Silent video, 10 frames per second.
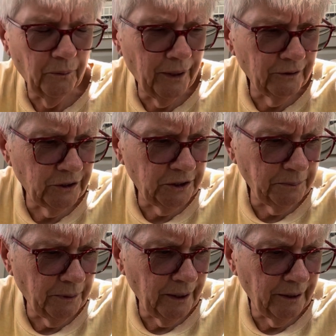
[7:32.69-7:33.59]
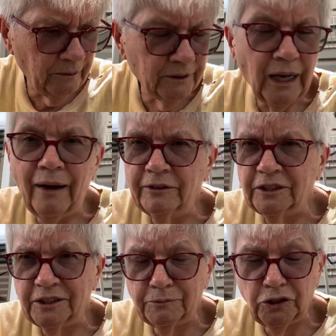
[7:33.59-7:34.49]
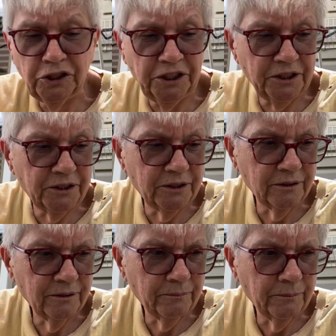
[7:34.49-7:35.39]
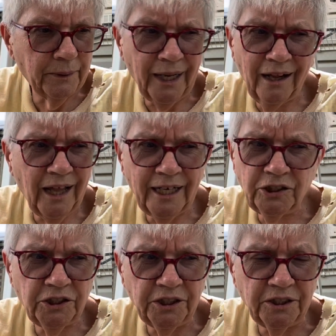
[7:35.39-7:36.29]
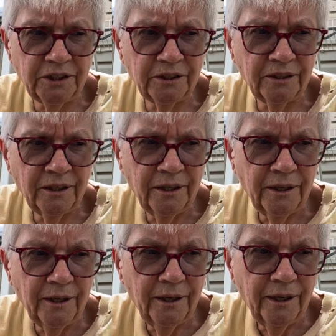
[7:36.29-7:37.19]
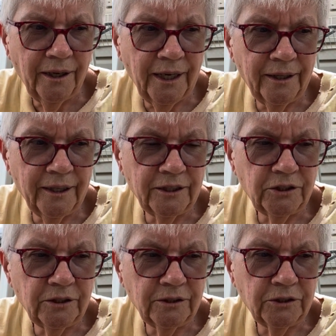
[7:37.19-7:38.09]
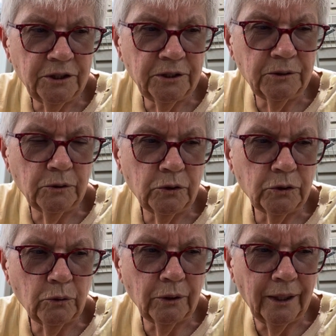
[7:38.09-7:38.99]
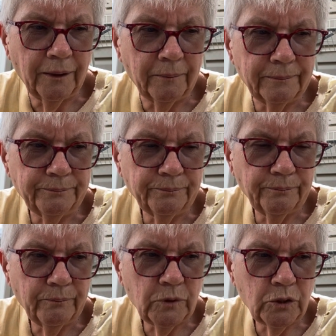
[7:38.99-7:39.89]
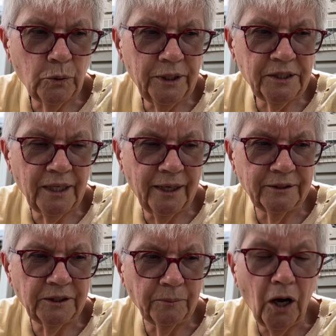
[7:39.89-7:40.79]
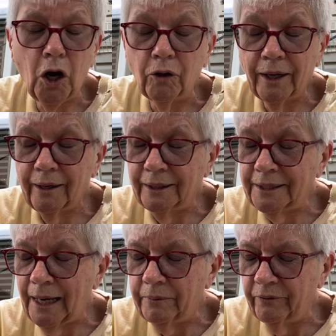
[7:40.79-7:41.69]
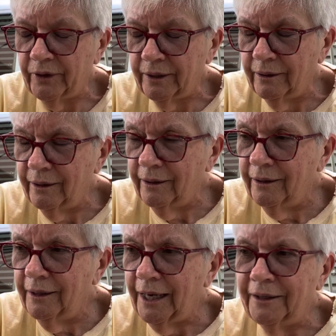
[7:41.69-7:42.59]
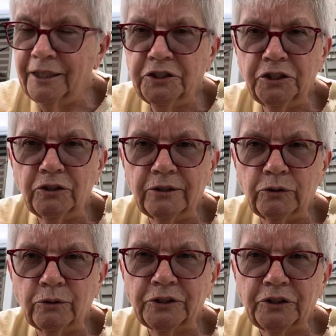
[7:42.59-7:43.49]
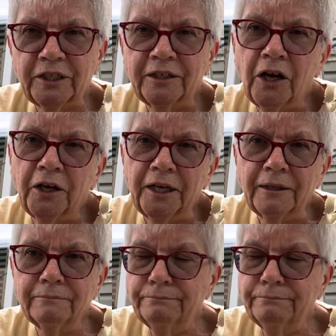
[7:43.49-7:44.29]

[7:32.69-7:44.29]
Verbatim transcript: What else did she put on there? Obviously some cheese, but not a lot of cheese. And then she uh, squeezed on some garlic on top of it, and then she drizzled it in honey.